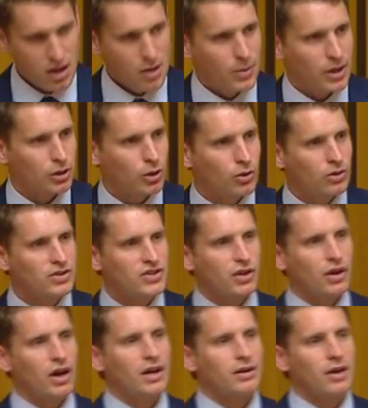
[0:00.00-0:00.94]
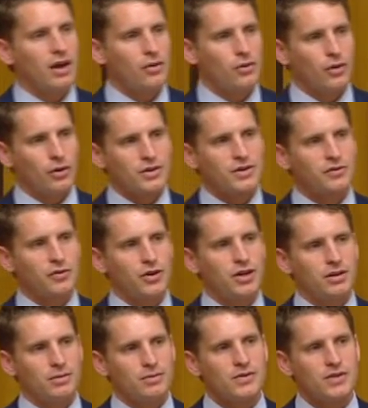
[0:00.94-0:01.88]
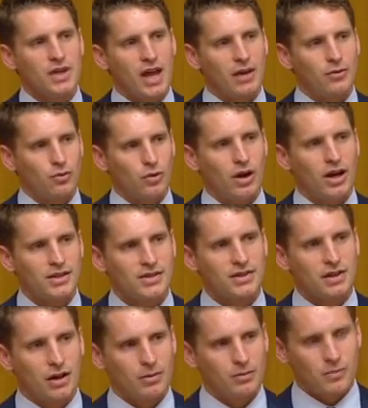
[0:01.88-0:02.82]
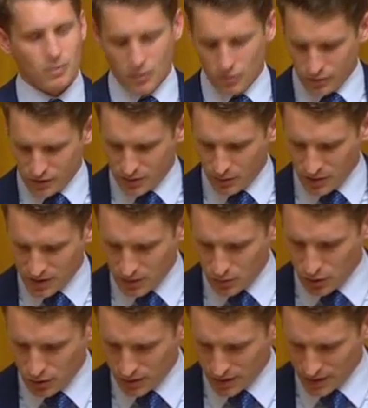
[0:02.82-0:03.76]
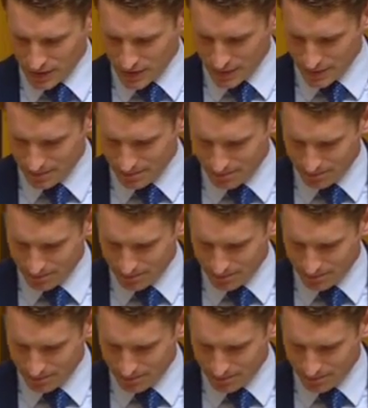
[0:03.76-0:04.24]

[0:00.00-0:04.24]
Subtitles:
But alongside those freedoms and rights come responsibilities.